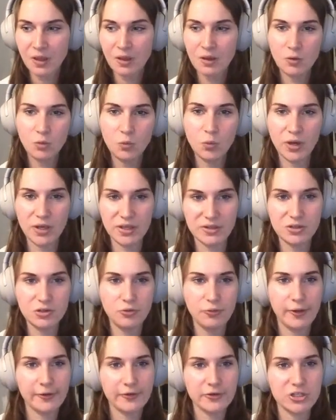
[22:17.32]
way the neural
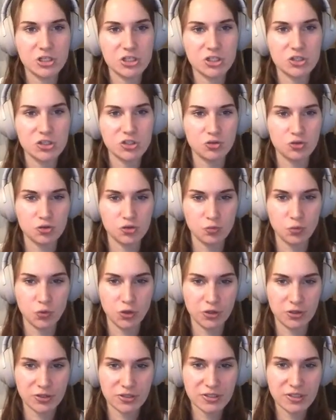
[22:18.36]
architecture search
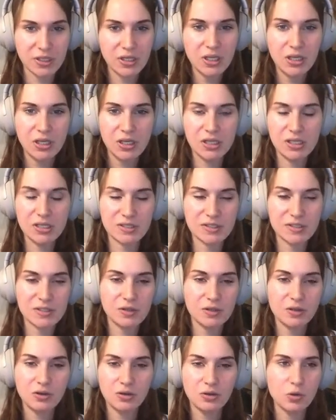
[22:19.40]
works, it's
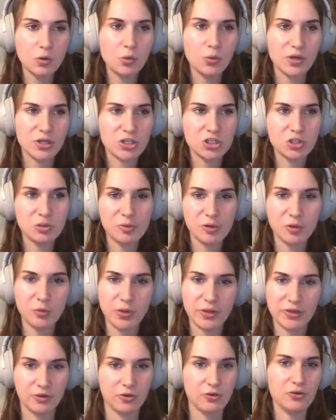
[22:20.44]
questionable
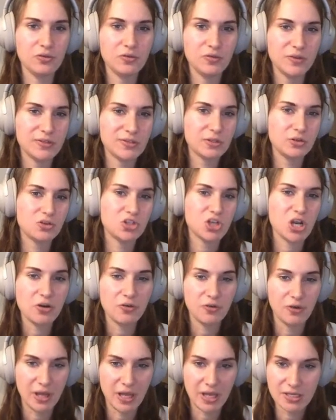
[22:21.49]
whether this could
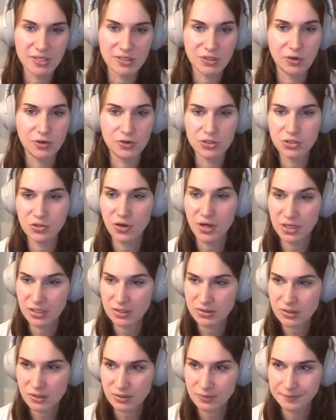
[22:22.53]
generalize onto
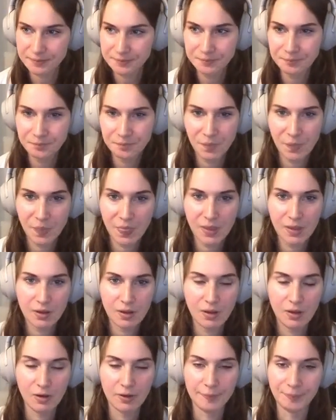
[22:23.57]
anything,
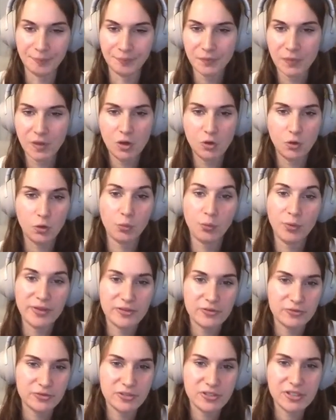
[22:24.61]
or whether
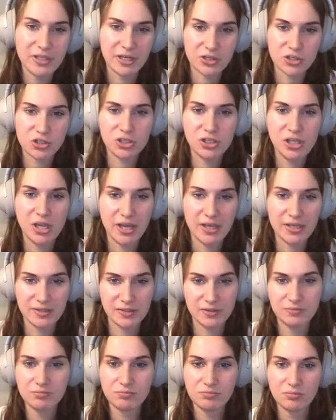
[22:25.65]
this actually has
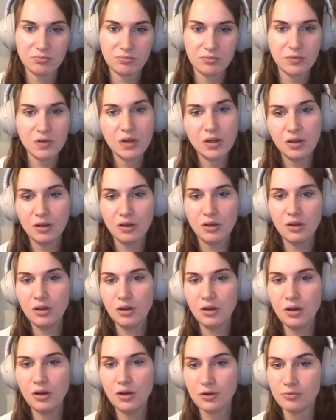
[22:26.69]

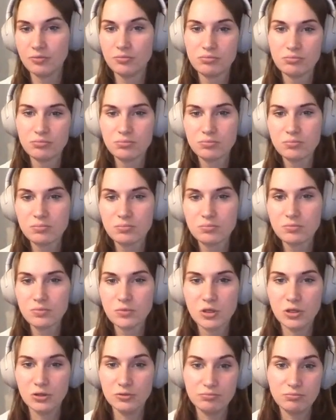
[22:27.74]
a
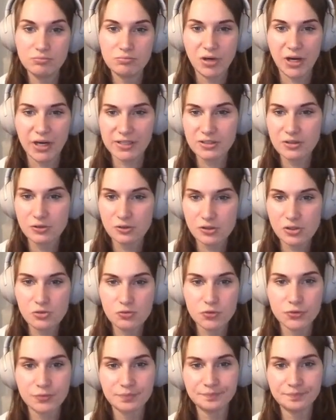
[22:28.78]
good practical use.